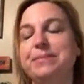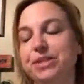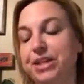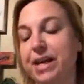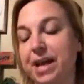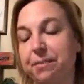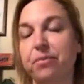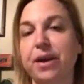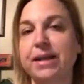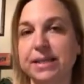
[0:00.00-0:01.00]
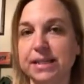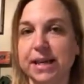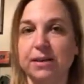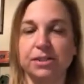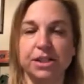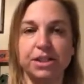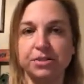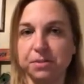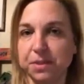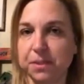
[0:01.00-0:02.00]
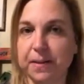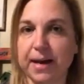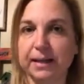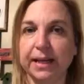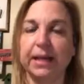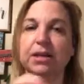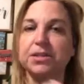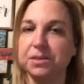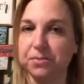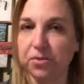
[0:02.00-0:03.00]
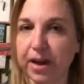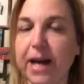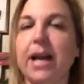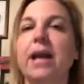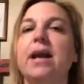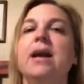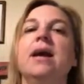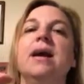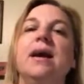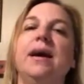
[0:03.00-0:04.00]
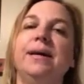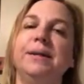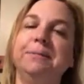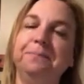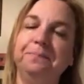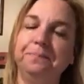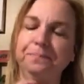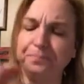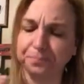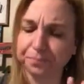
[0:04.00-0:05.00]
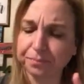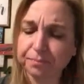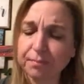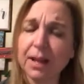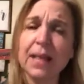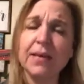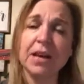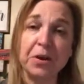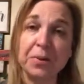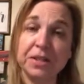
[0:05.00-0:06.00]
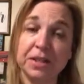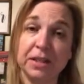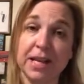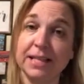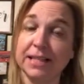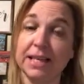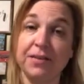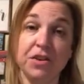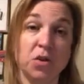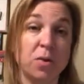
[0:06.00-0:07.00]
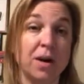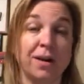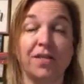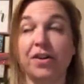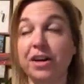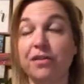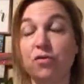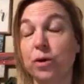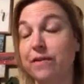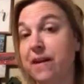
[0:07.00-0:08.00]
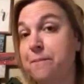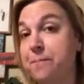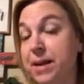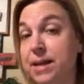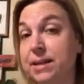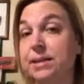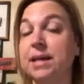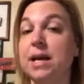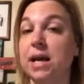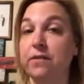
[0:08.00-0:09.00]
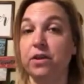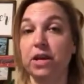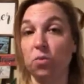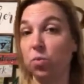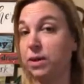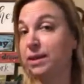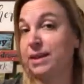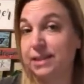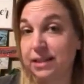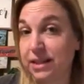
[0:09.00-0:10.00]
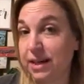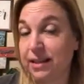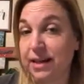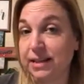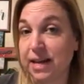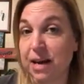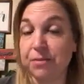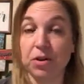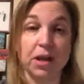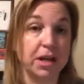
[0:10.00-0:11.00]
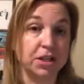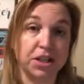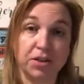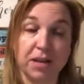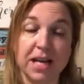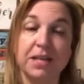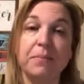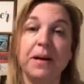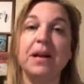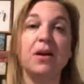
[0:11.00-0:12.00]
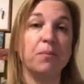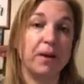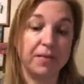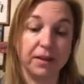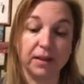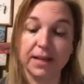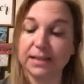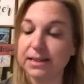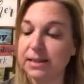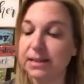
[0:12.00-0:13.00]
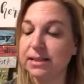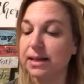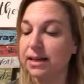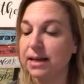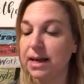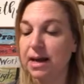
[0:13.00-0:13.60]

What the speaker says: She kind of breaks it down to do some spelling, do some reading, and then go into the lesson, and then you work 30 to 45 minutes. If you get 1 lesson done in that time, you could get 2 depending upon the lessons. And